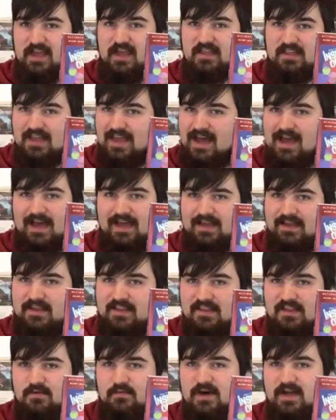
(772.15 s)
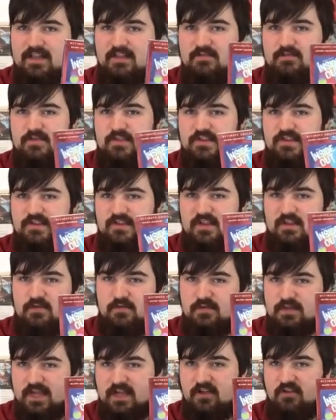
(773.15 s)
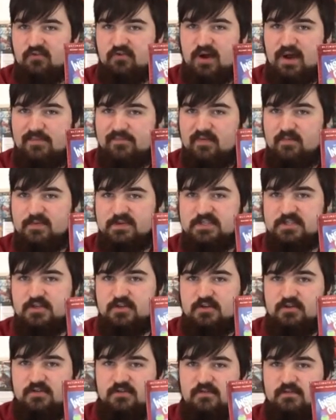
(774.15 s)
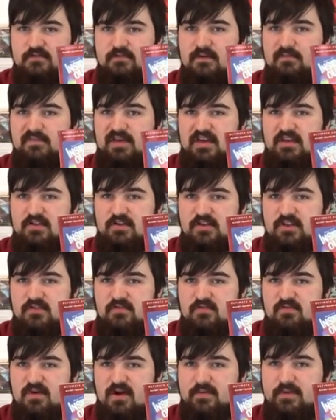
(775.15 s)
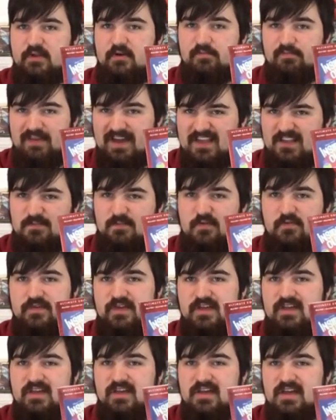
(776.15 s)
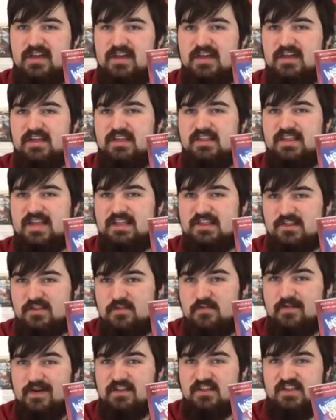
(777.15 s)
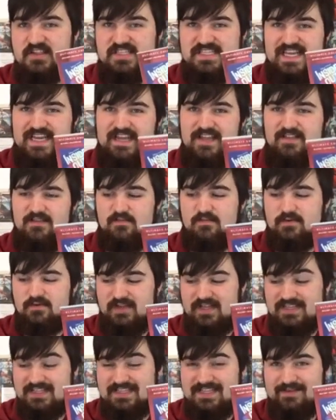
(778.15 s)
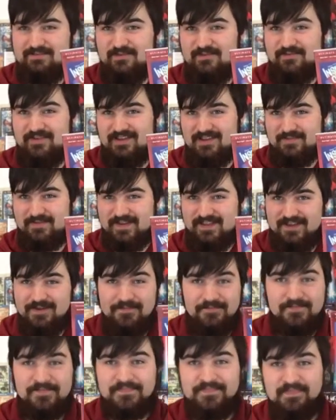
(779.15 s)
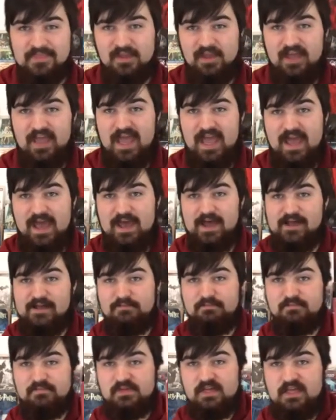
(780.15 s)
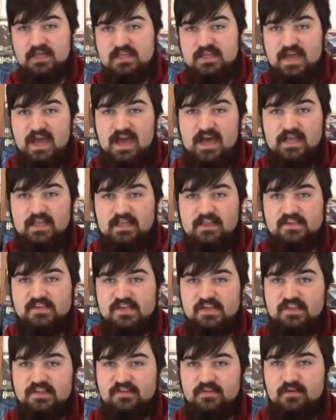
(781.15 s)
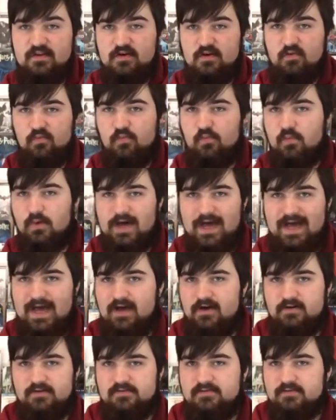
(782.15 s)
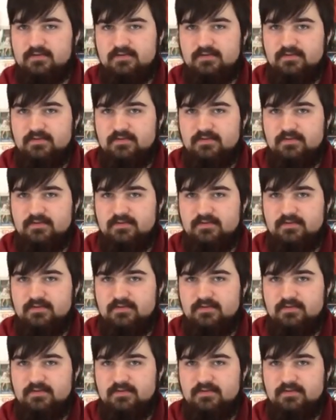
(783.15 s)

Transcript: And yeah, I could see why. This was this was like a triumphant return from Pixar. This was probably their best movie since 2010. We'll get to that movie in a minute. And yeah, it's just wow.